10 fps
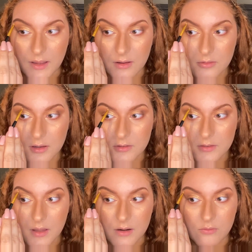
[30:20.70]
down. I'll
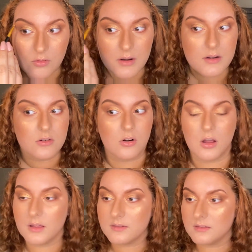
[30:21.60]
just kind of run it
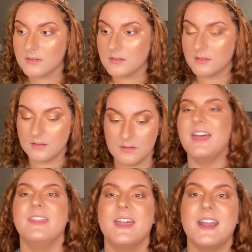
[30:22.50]
across.
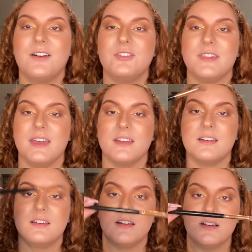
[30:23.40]
And then I will take
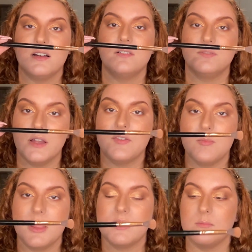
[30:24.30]
fluffy
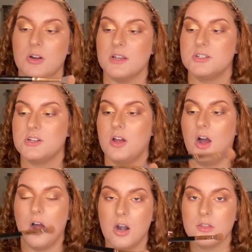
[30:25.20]
blending brush,
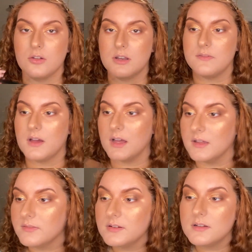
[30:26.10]

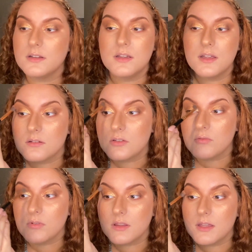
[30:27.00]
R35, and just
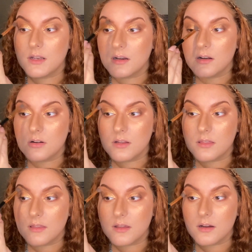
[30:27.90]
really get it
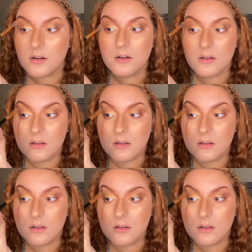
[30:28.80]
underneath there.